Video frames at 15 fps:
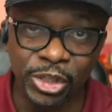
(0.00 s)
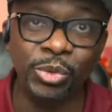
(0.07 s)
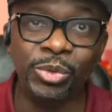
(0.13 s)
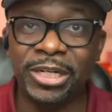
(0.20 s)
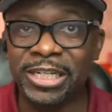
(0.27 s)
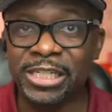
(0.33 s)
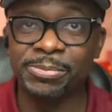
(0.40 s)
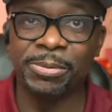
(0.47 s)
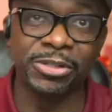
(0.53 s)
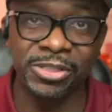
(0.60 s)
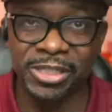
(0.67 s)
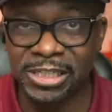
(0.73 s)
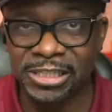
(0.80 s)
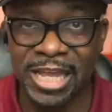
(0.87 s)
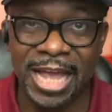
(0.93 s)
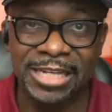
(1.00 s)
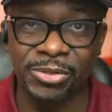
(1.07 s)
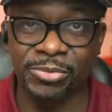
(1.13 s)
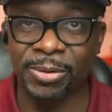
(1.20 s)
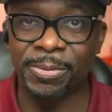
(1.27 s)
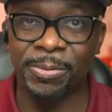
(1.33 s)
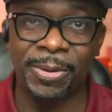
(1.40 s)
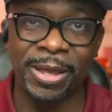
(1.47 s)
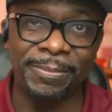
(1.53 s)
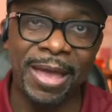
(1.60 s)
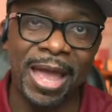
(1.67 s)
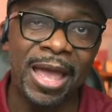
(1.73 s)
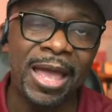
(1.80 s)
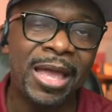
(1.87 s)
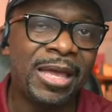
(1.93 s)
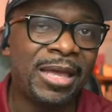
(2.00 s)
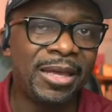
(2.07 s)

you that this person is has a reprobate man.